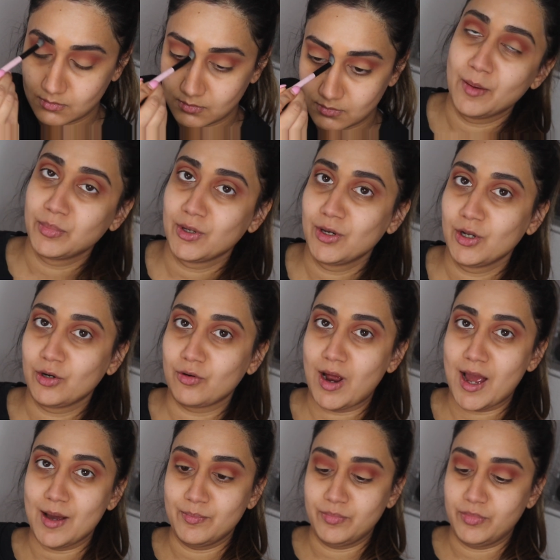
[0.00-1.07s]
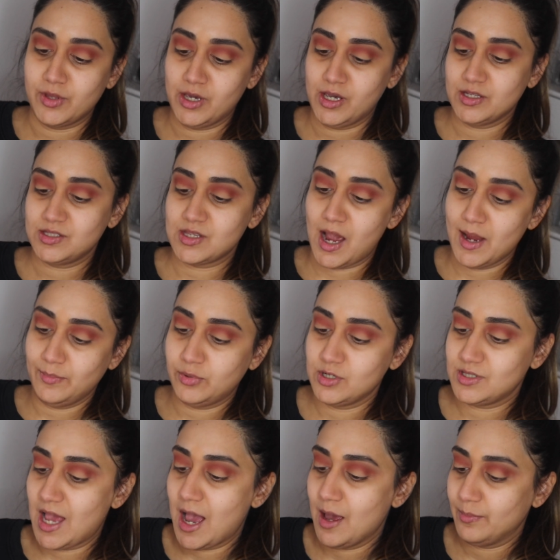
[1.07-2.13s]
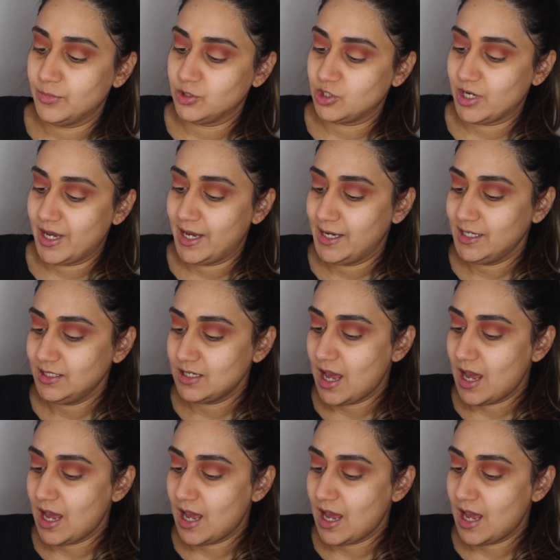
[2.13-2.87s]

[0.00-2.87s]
I'm gonna grab the Cypress Amber shade,